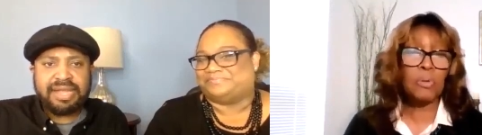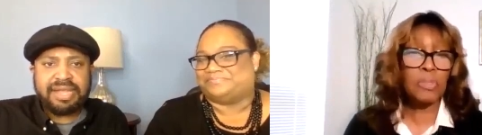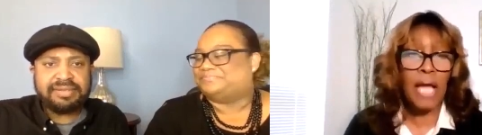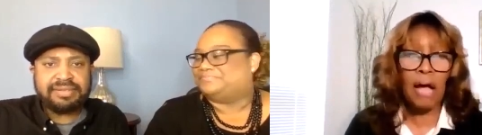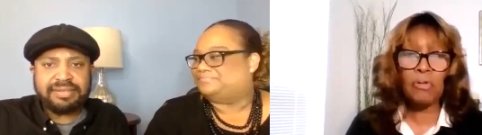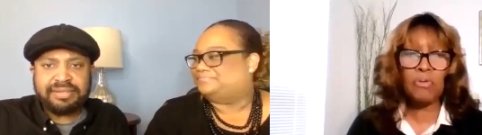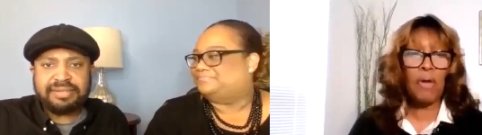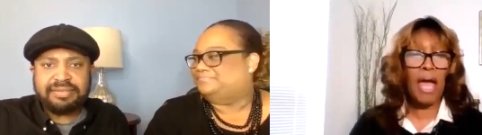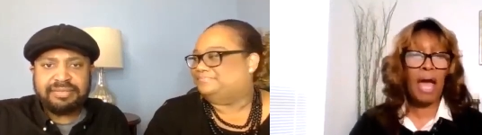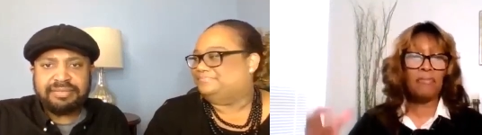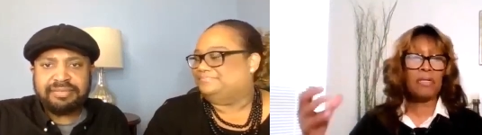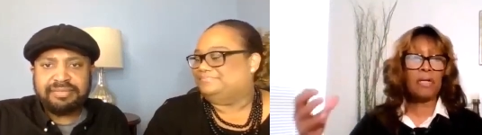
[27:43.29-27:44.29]
Speaker 1: sold out you
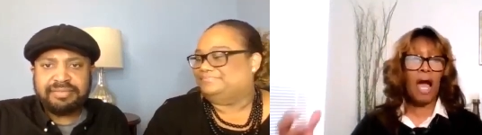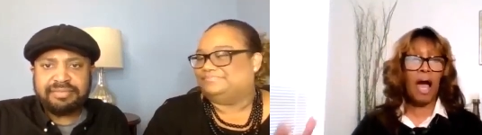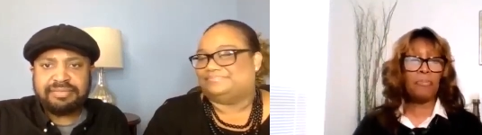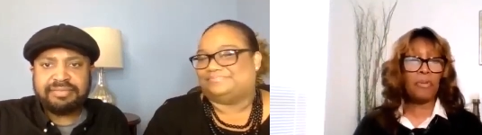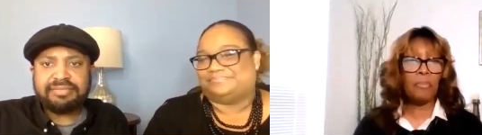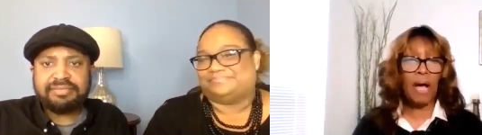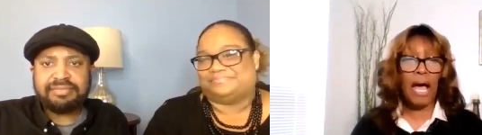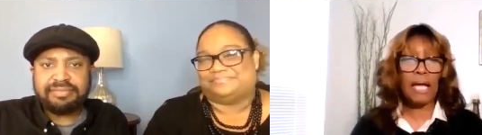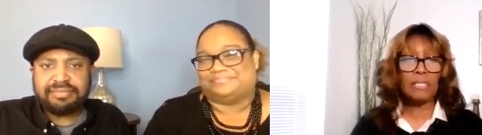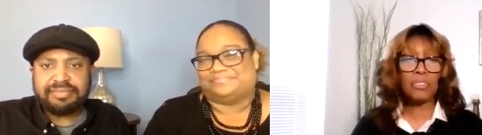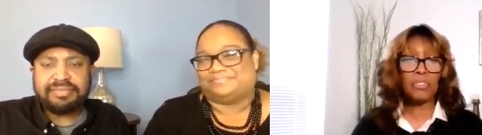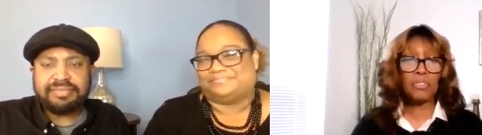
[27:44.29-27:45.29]
haven't
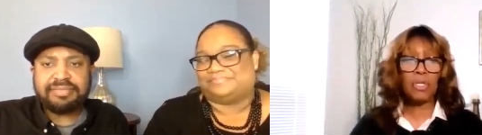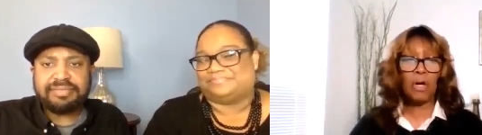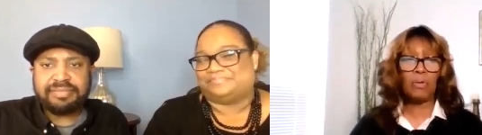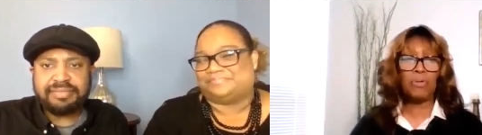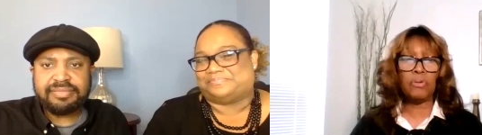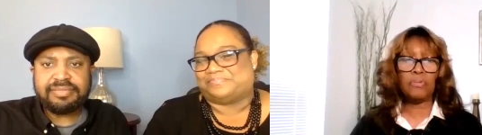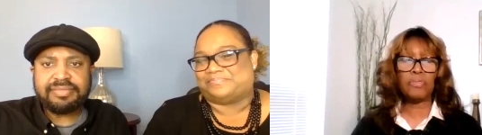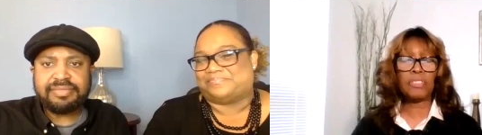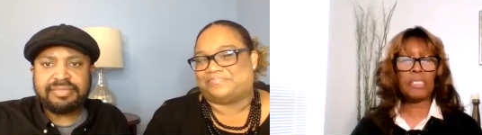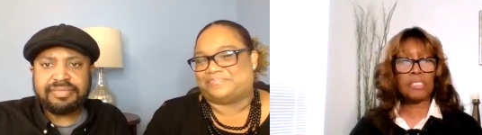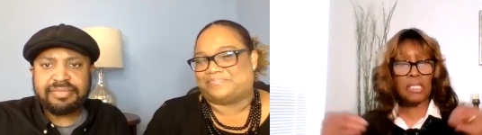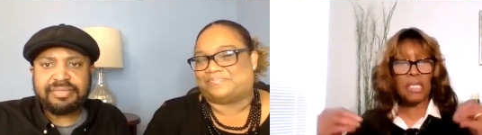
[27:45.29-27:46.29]
compromised you know you've
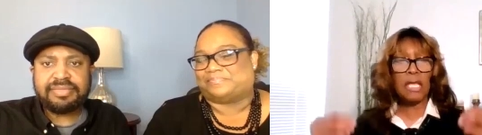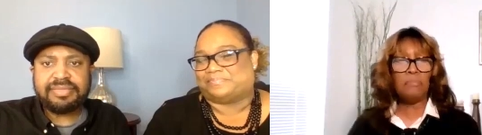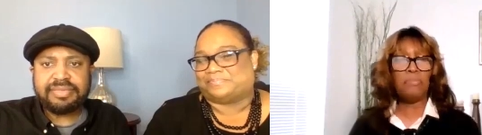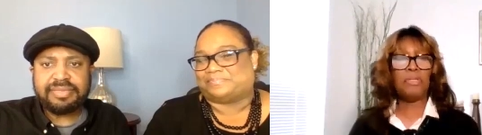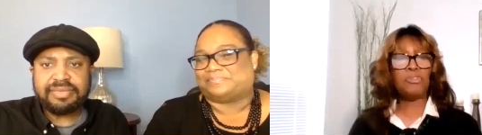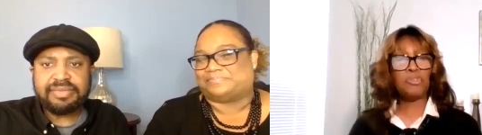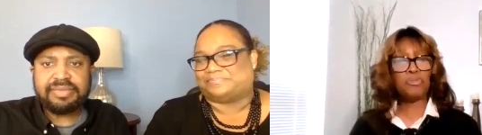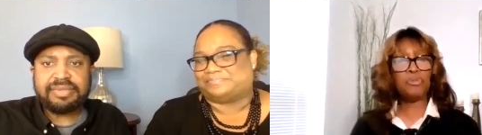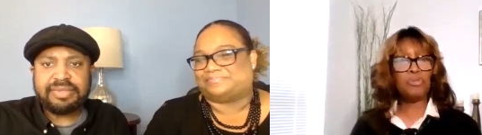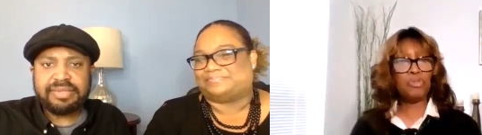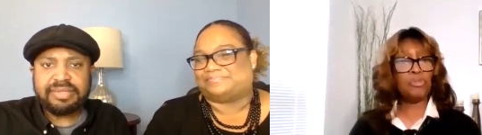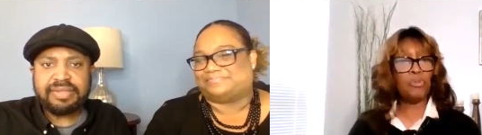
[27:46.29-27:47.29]
just been
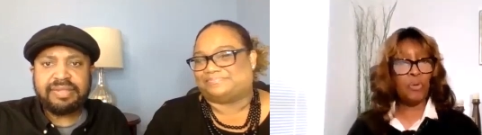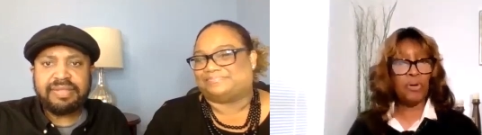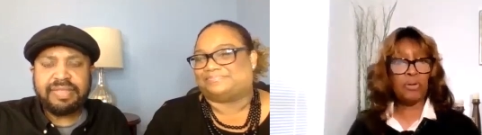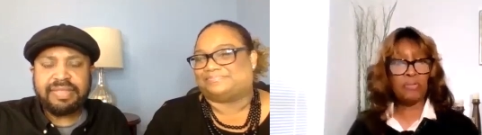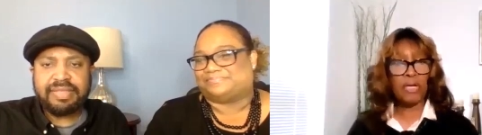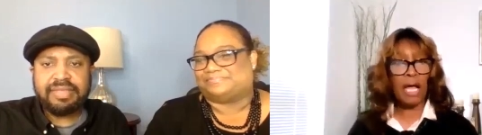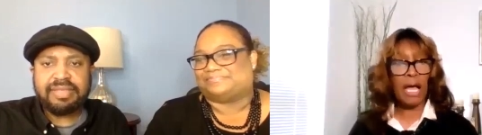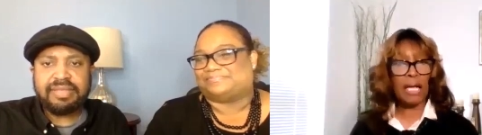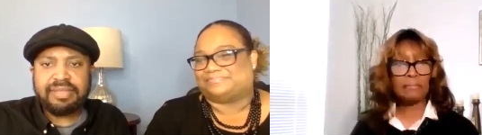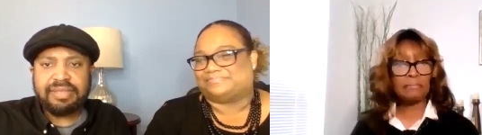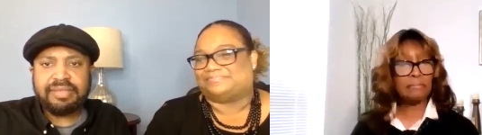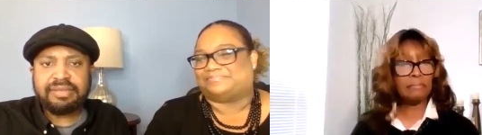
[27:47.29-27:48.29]
true to the word of
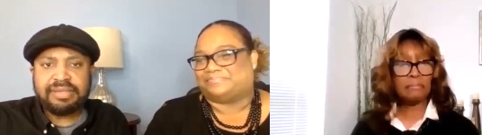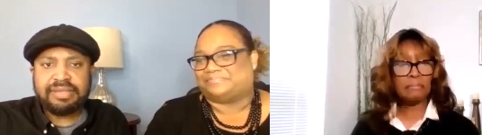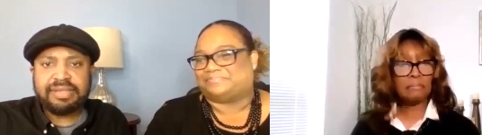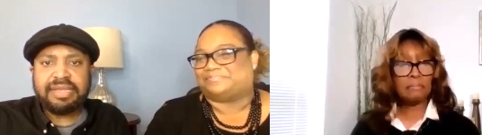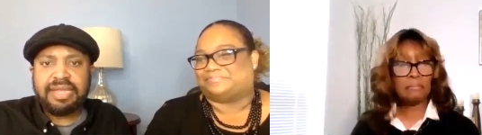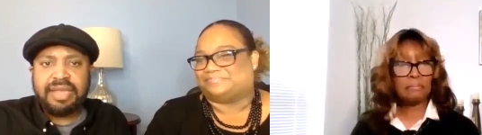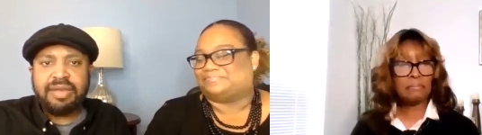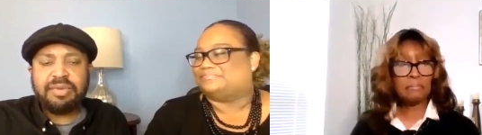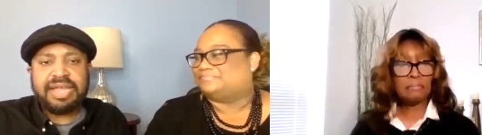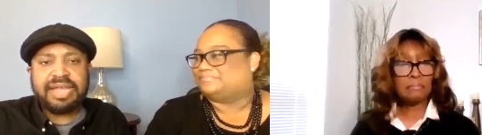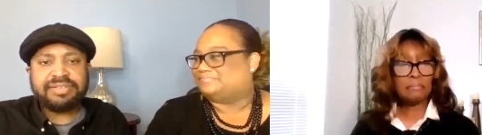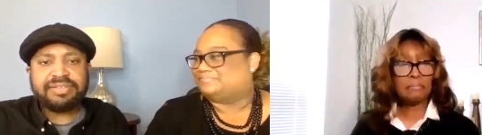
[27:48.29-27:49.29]
god
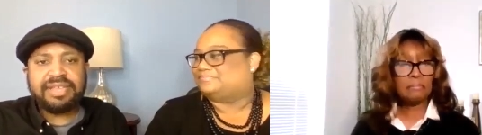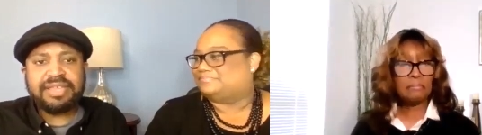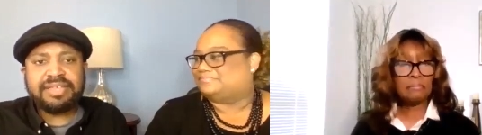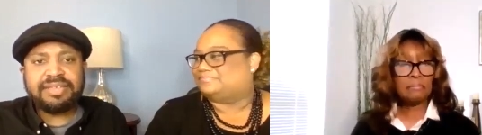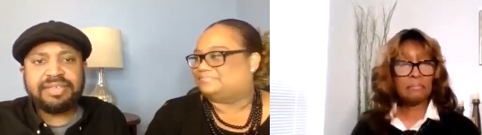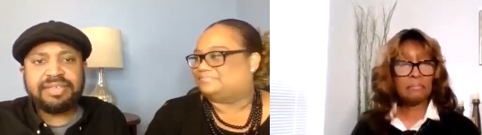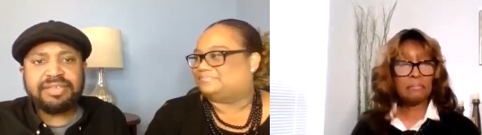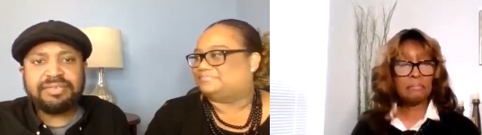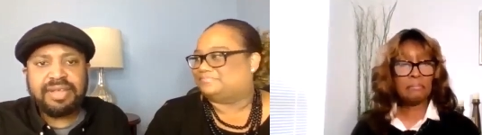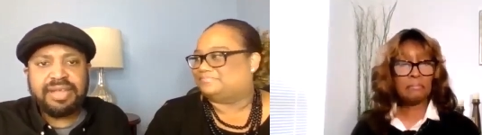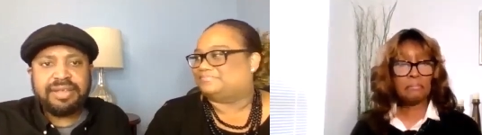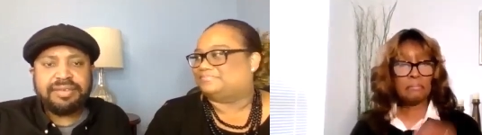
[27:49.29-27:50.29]
Speaker 2: well i'll tell you
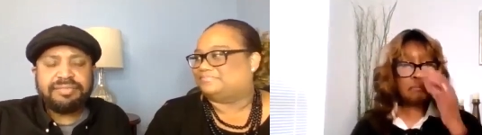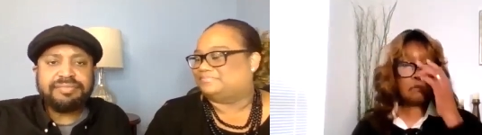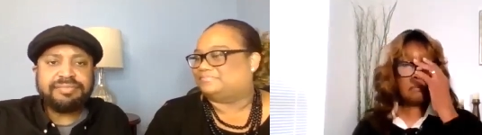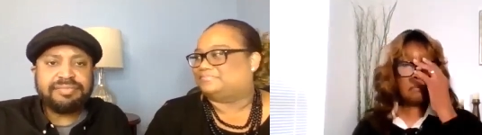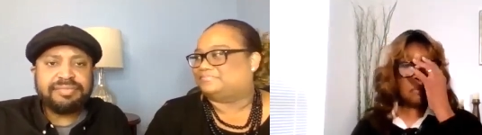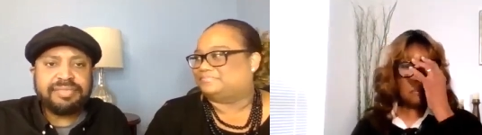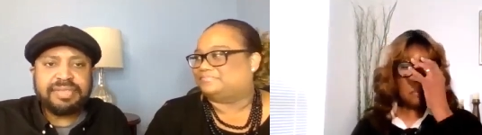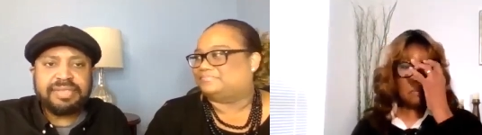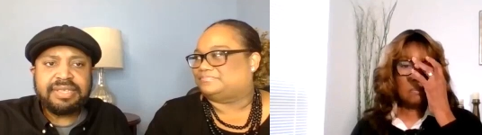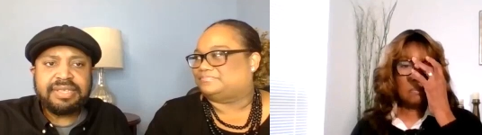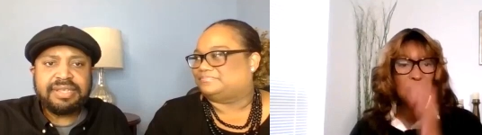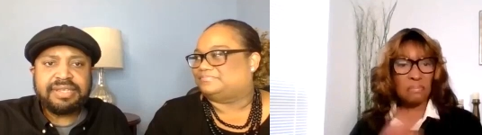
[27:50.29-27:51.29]
um,
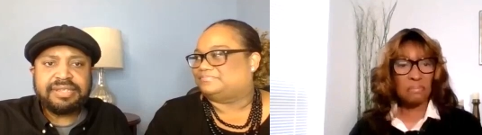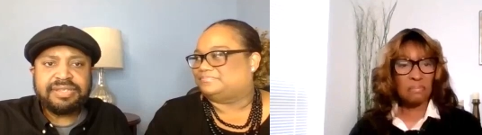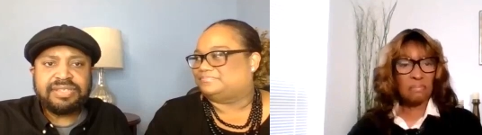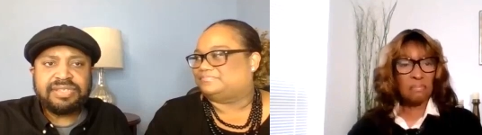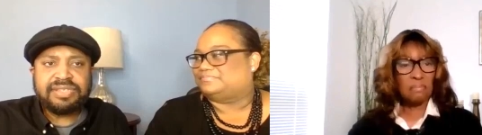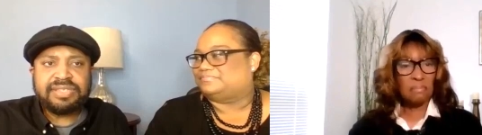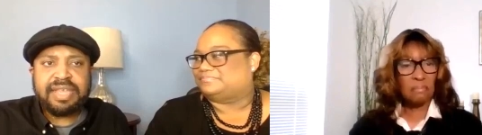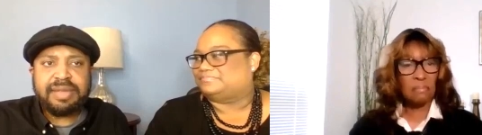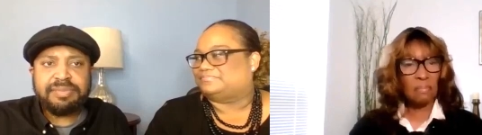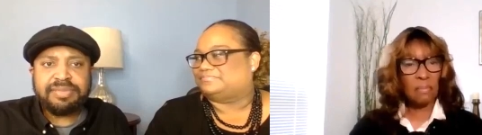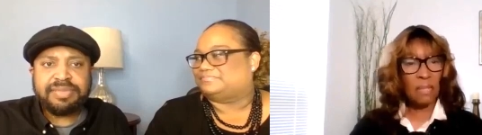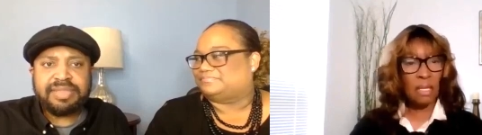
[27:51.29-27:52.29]

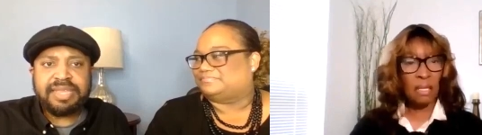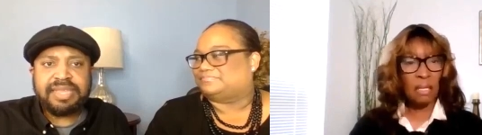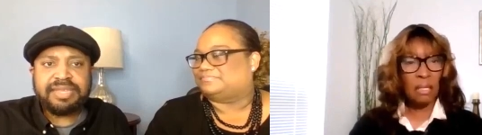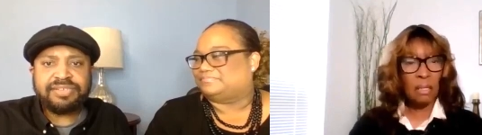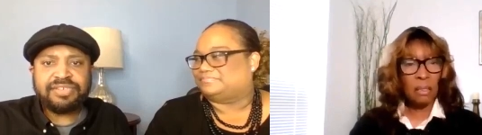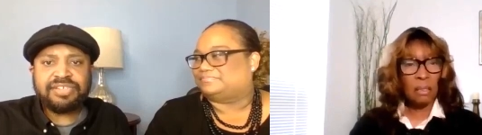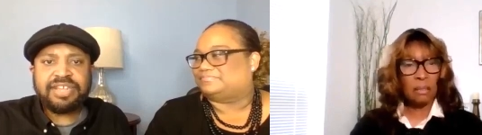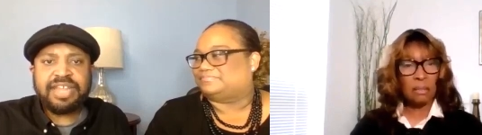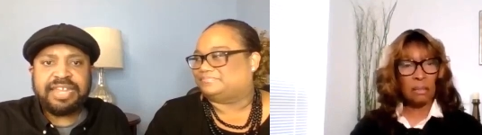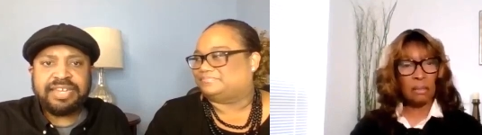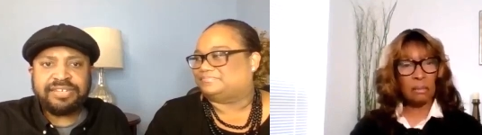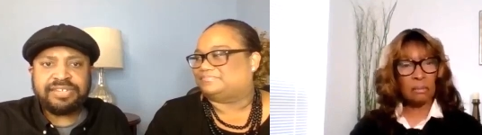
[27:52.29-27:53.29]
something
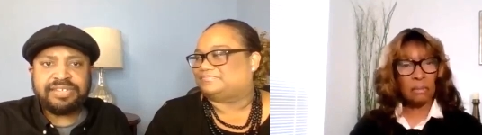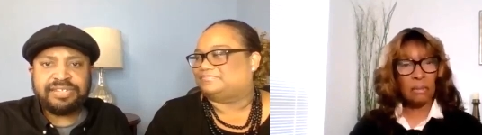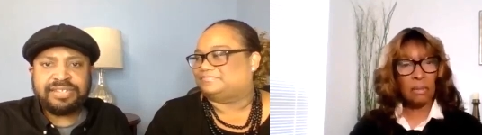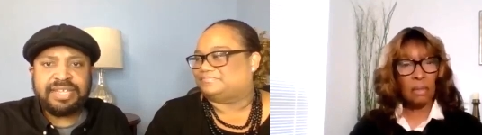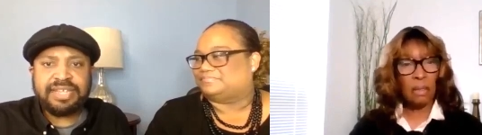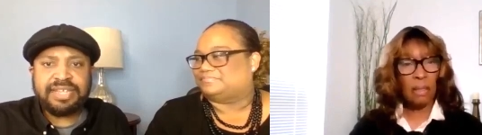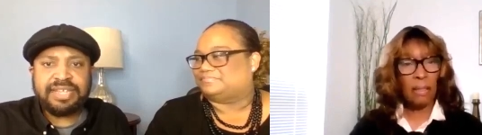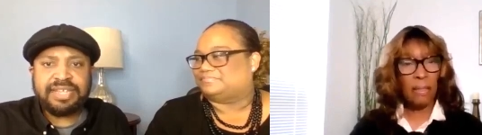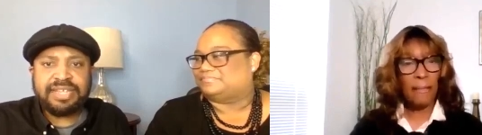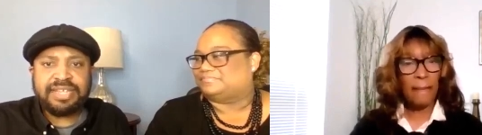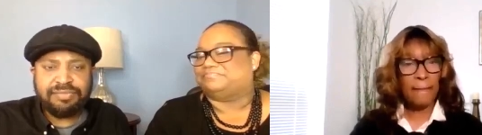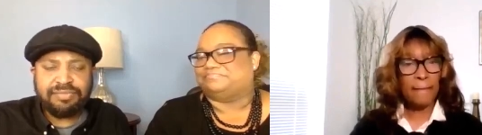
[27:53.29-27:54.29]
changes mm-hmm. in
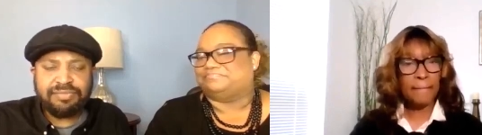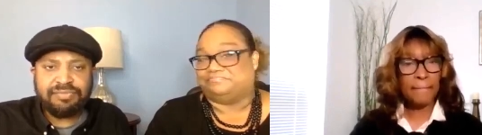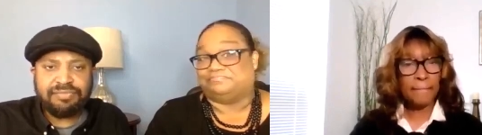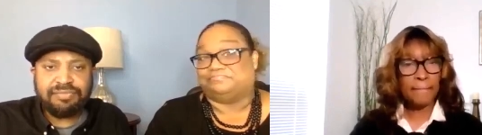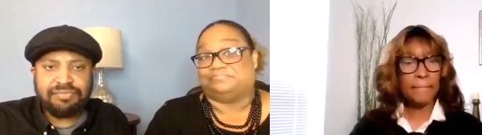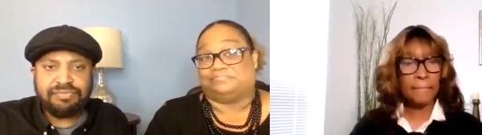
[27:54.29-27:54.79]
you